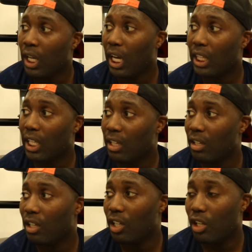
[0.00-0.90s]
I think,
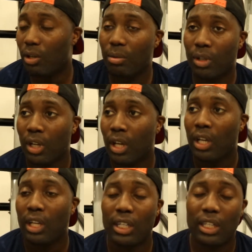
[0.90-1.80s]
you know,
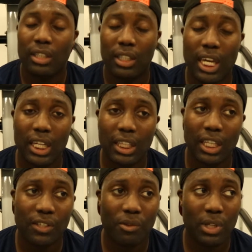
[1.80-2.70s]
the key
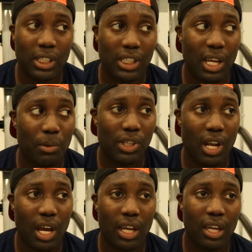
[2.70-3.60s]
things for me today was
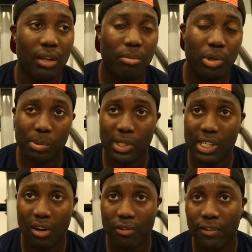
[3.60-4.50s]
like push
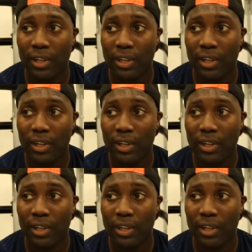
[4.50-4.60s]
myself.